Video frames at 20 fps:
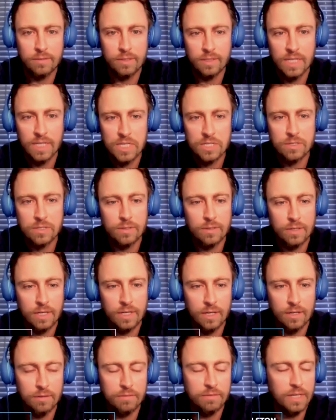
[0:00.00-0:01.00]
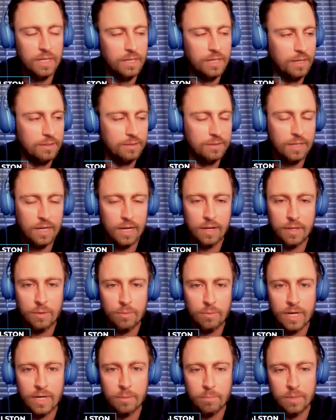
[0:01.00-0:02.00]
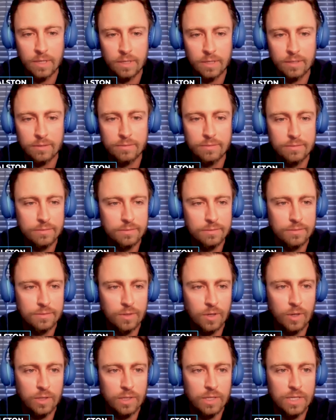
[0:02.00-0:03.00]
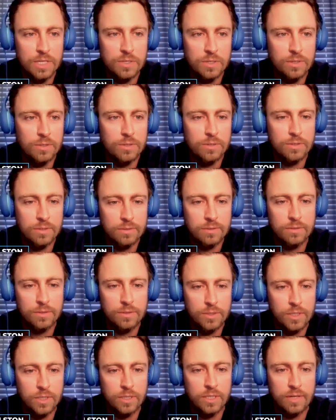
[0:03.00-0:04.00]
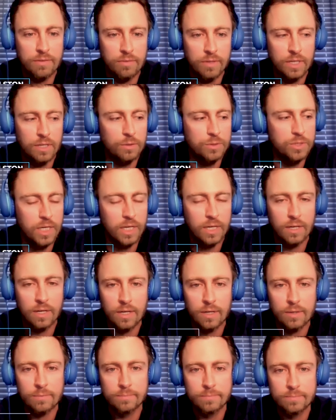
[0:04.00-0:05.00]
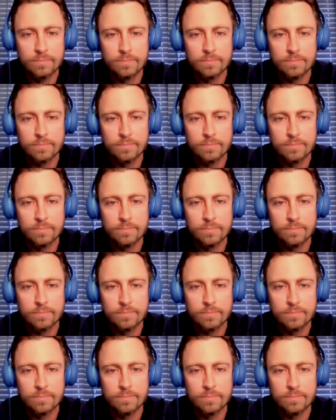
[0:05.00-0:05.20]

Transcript: of a listener to elevate, I highly recommend it for all the mm-hmm. listeners. You should definitely go check it out.